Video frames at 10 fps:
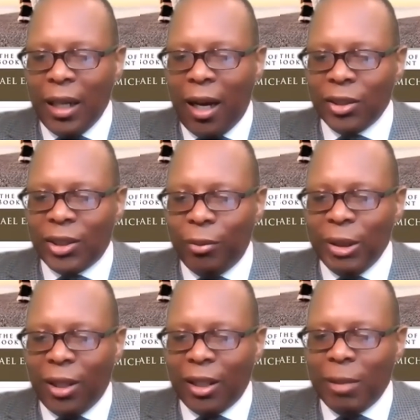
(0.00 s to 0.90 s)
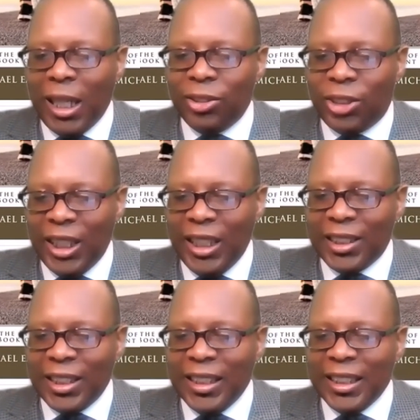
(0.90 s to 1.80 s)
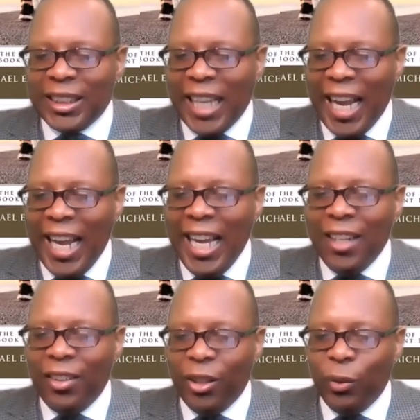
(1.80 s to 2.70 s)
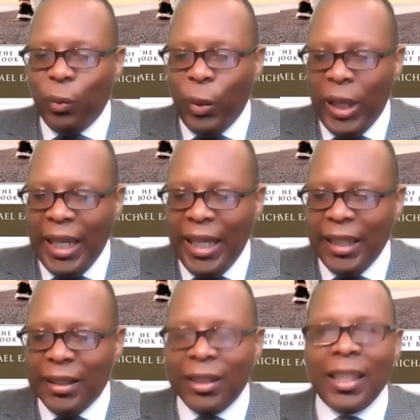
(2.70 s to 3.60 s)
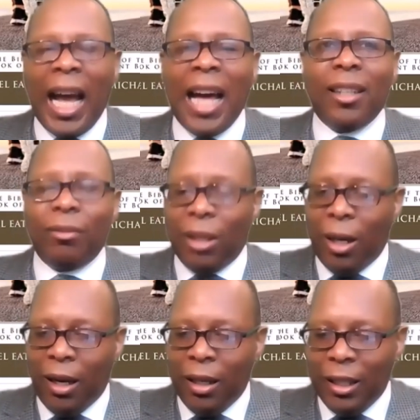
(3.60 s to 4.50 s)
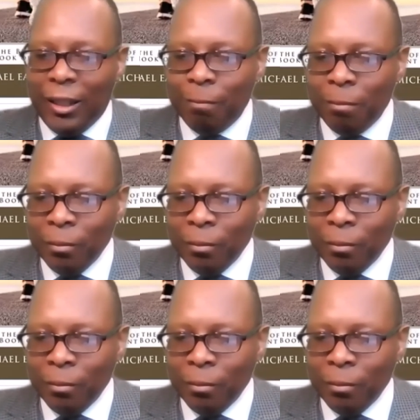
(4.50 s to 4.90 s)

And also, we talked about Jesus and the weeds, not of God,